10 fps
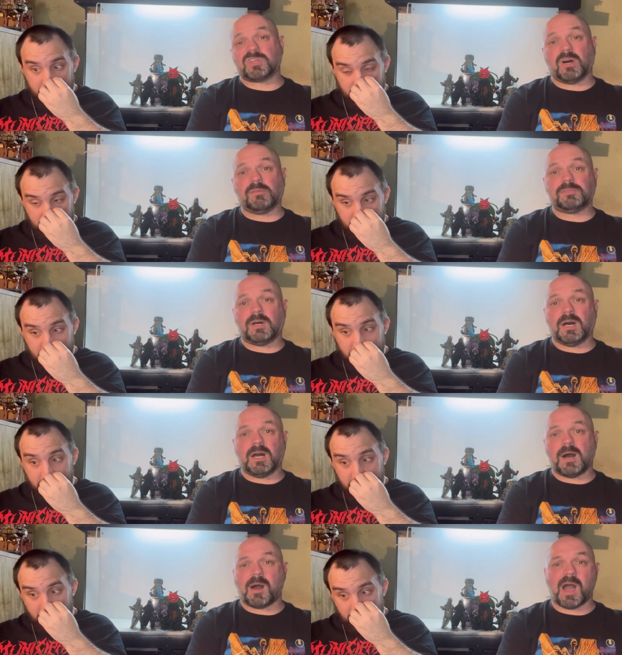Speaker 1: Uh,
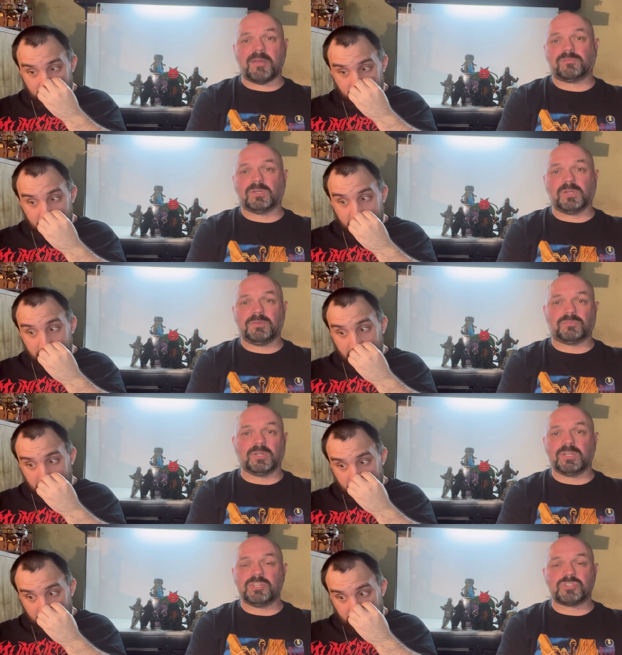I really, really
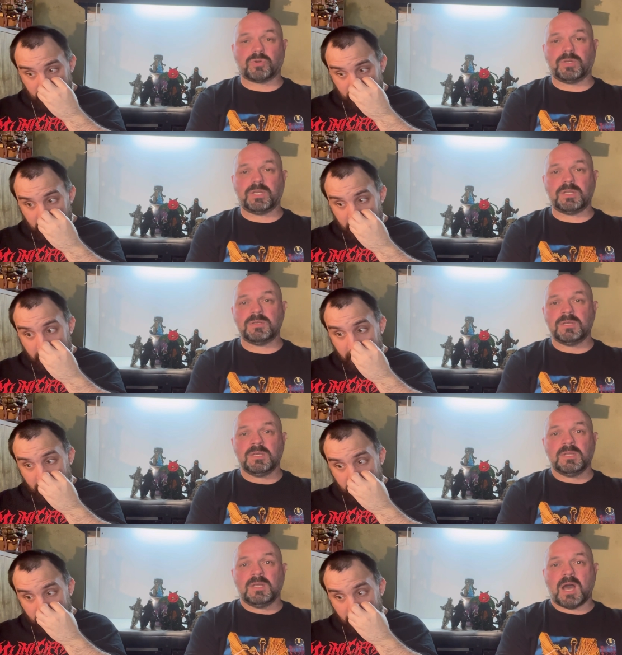enjoyed it.
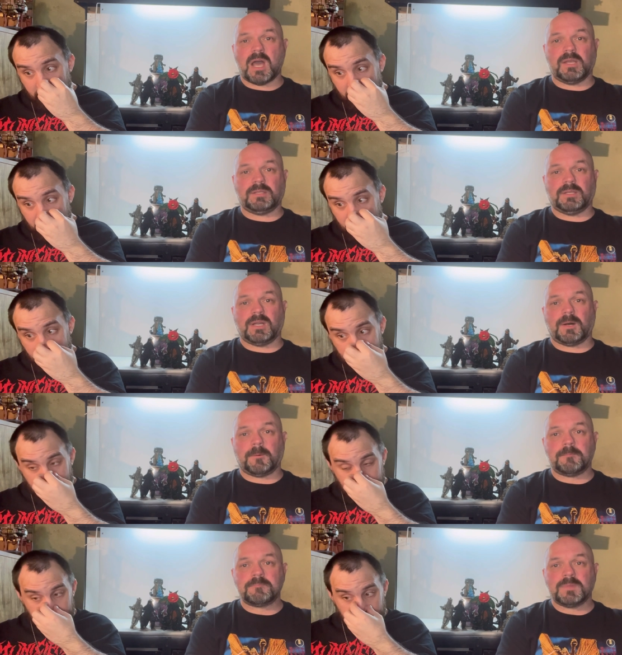Uh, you know,
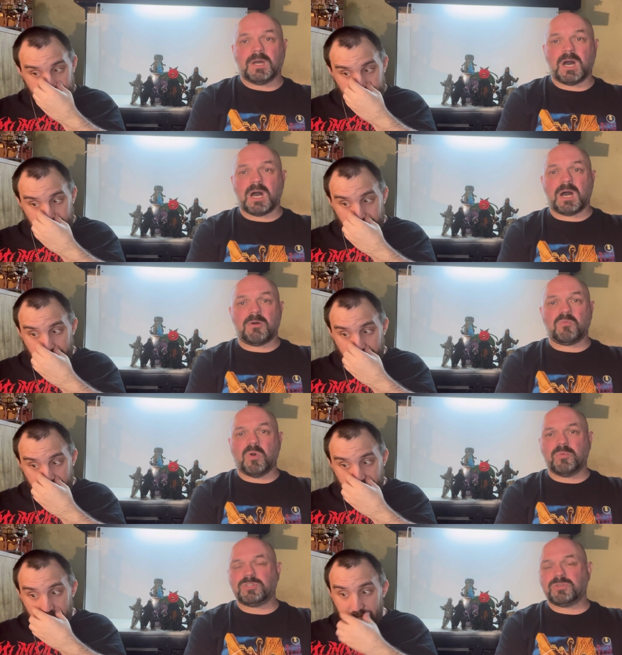uh, what would
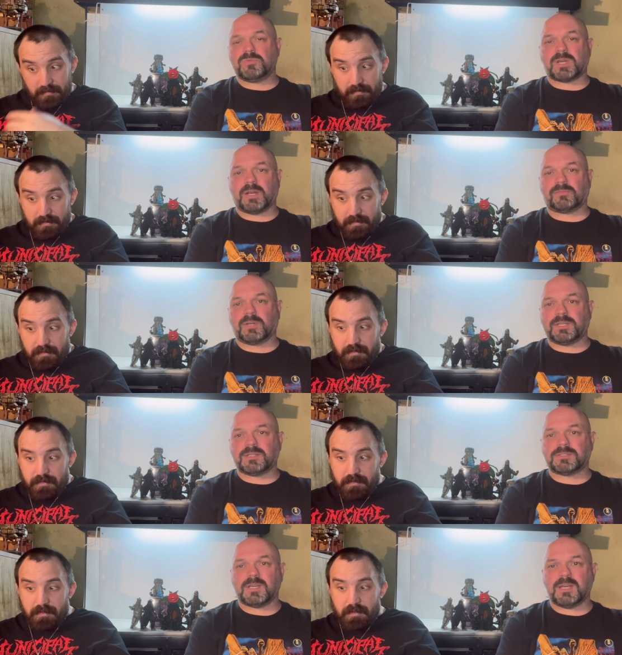you kind of rate this
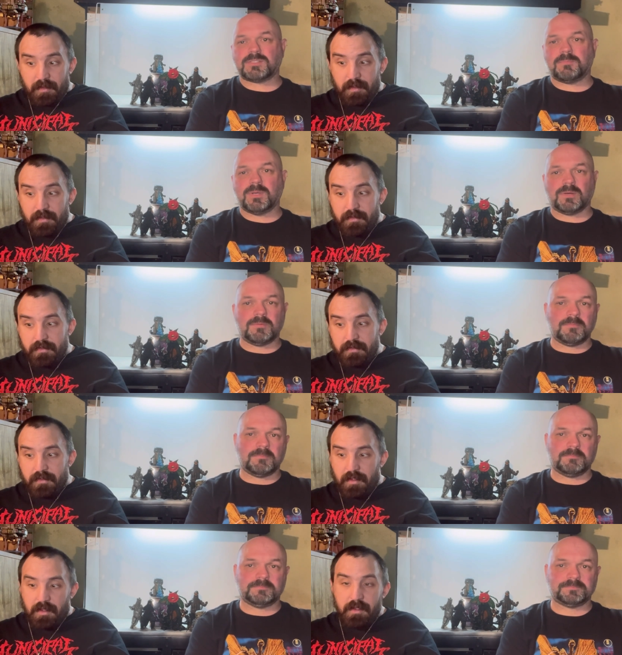as, a Bill?
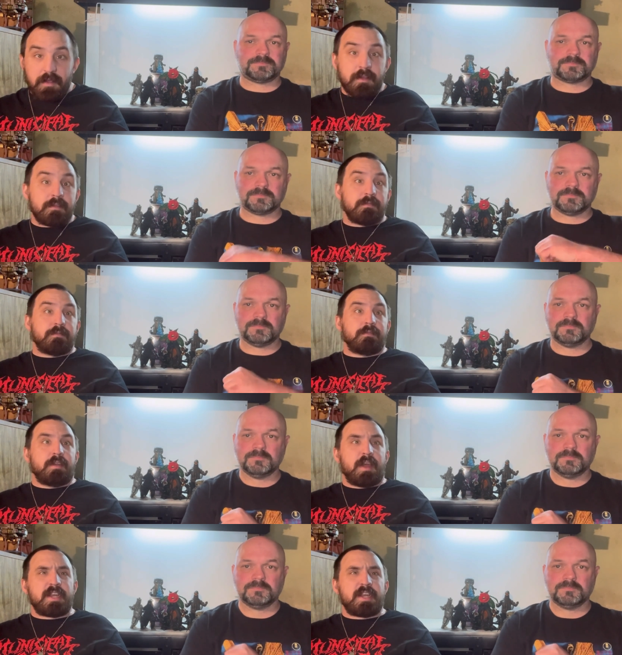Uh, I'd give it